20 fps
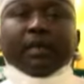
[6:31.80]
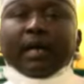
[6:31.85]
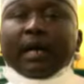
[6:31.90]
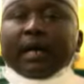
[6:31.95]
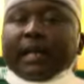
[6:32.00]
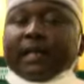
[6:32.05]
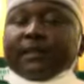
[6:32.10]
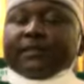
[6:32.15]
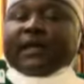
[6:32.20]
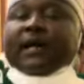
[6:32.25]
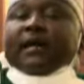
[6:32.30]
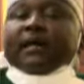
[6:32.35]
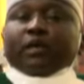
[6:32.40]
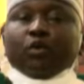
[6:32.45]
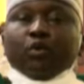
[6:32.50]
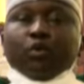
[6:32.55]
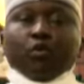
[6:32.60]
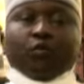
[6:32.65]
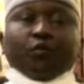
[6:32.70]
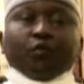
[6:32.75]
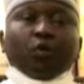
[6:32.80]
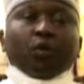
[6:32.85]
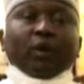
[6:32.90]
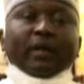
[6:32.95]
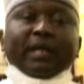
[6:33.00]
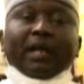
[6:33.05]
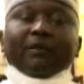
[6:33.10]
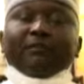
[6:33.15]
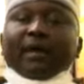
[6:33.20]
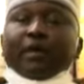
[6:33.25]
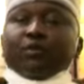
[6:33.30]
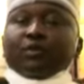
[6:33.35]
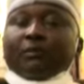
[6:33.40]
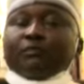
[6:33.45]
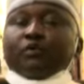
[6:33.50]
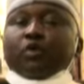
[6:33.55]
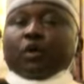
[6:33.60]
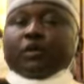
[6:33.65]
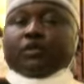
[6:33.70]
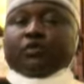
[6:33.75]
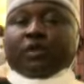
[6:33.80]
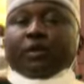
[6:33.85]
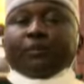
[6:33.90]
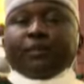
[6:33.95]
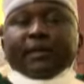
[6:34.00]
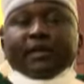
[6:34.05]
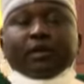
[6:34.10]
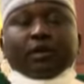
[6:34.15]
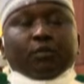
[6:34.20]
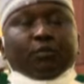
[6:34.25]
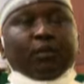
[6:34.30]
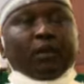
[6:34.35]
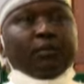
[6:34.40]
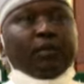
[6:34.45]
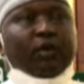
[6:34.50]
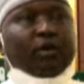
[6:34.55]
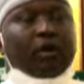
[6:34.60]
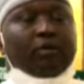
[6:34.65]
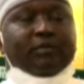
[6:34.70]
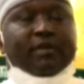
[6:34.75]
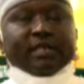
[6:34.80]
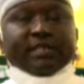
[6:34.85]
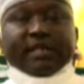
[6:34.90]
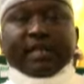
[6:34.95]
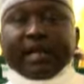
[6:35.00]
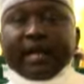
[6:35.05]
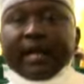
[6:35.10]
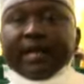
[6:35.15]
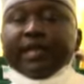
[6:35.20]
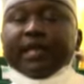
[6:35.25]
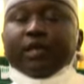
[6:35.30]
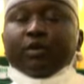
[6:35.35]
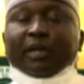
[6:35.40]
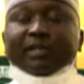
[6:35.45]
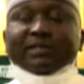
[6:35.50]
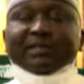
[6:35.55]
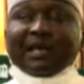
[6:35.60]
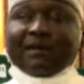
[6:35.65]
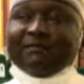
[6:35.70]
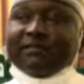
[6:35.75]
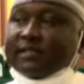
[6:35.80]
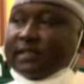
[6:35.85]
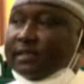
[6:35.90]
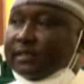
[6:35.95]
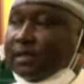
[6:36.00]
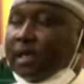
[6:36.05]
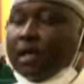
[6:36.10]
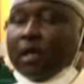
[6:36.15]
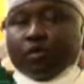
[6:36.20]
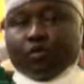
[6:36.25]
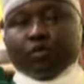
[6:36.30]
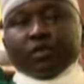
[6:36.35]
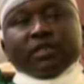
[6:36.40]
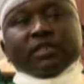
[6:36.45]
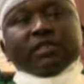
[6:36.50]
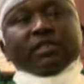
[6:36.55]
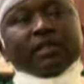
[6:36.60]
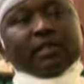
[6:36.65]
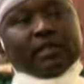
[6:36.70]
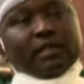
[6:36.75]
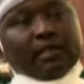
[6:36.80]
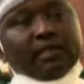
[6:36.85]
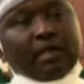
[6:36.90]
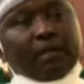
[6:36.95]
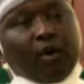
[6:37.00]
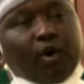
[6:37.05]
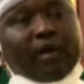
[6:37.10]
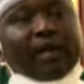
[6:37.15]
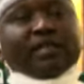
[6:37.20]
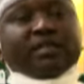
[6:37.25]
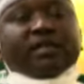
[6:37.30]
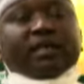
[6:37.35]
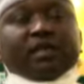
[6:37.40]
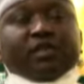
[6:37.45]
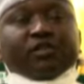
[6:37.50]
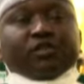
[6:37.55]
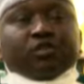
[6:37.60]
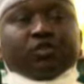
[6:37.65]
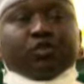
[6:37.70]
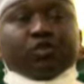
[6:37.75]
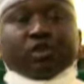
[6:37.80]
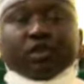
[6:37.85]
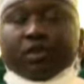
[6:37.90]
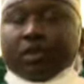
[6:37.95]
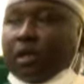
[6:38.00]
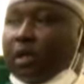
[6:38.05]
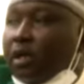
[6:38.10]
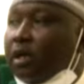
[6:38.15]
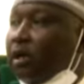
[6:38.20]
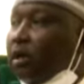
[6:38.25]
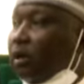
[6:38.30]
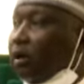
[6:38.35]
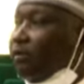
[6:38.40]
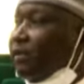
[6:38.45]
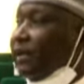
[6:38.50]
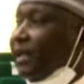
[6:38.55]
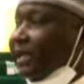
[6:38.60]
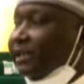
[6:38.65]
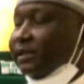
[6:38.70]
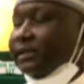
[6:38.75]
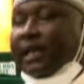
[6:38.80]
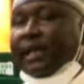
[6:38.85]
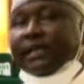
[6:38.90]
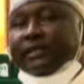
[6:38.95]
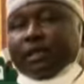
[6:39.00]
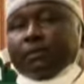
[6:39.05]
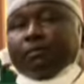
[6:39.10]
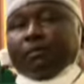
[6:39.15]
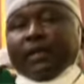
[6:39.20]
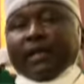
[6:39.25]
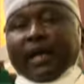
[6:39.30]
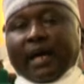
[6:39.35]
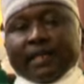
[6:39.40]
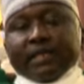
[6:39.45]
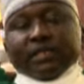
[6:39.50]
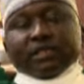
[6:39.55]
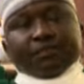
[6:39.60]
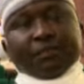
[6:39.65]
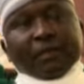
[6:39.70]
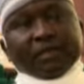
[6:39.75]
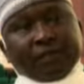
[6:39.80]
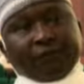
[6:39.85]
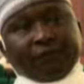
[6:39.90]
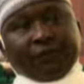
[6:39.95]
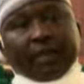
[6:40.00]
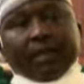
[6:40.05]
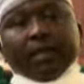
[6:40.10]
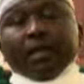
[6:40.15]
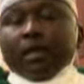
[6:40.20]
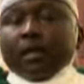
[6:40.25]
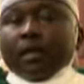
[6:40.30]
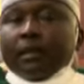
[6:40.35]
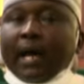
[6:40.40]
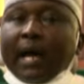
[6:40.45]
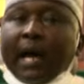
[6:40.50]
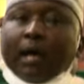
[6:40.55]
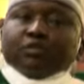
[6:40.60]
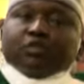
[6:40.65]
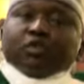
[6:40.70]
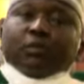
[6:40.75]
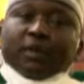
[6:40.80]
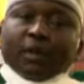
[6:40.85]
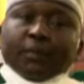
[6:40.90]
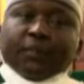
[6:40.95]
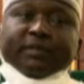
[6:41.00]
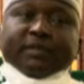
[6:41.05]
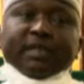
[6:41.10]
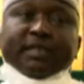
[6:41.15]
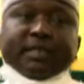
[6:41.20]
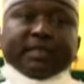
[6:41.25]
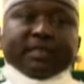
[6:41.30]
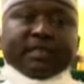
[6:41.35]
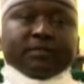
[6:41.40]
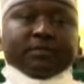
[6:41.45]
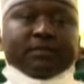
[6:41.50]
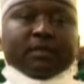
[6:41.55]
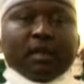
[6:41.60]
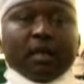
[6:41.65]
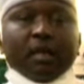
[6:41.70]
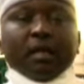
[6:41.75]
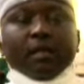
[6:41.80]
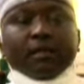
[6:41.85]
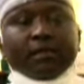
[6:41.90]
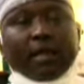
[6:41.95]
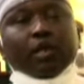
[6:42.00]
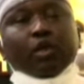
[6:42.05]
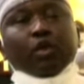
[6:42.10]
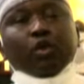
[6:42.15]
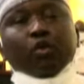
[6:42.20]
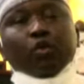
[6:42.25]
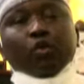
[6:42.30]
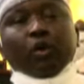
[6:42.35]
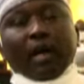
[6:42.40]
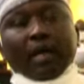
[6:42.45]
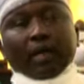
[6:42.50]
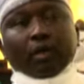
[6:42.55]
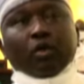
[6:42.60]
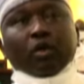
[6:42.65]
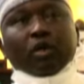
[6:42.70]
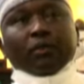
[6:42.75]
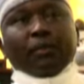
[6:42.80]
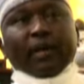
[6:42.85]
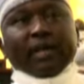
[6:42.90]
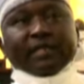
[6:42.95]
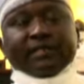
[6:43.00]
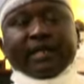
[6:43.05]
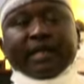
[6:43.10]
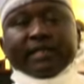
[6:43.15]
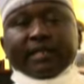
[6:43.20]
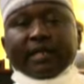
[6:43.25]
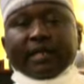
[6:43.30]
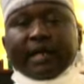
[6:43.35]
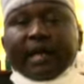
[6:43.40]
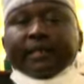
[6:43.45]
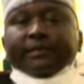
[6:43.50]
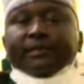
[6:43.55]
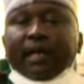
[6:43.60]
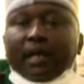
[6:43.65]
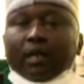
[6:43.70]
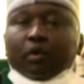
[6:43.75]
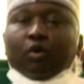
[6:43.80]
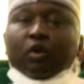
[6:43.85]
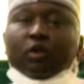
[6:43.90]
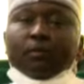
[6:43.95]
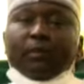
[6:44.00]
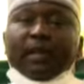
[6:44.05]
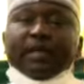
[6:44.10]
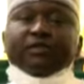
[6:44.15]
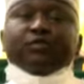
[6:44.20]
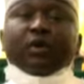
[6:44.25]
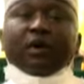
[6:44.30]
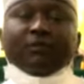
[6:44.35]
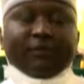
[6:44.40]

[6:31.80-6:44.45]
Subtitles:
and I thank you for whatever you have done to the Federal Republic of Nigeria in your services to this democratic institution of the National Assembly, and in specific, the House of Representatives. Thank you, and God bless Nigeria, and God bless your